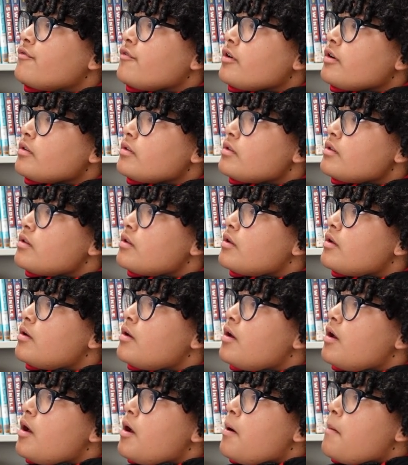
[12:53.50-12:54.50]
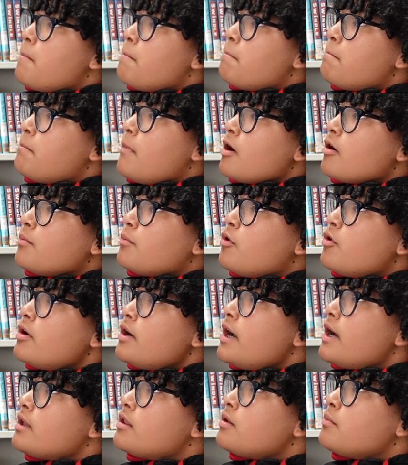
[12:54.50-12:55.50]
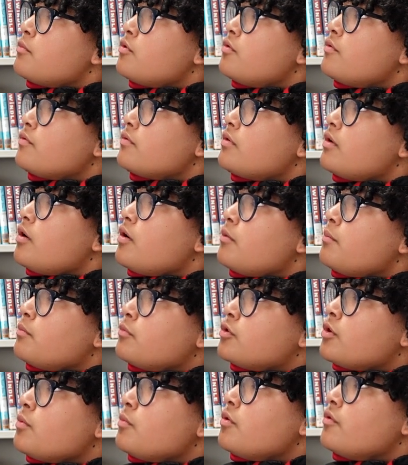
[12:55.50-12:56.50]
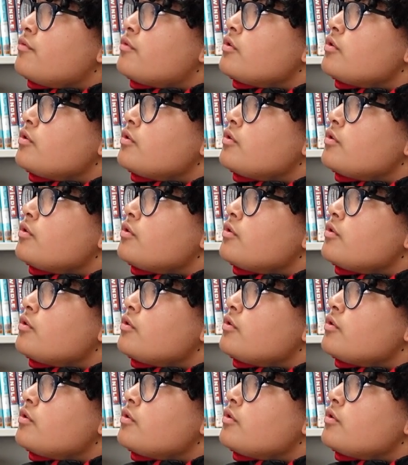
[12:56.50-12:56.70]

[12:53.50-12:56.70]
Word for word: friends. My remora had to move to move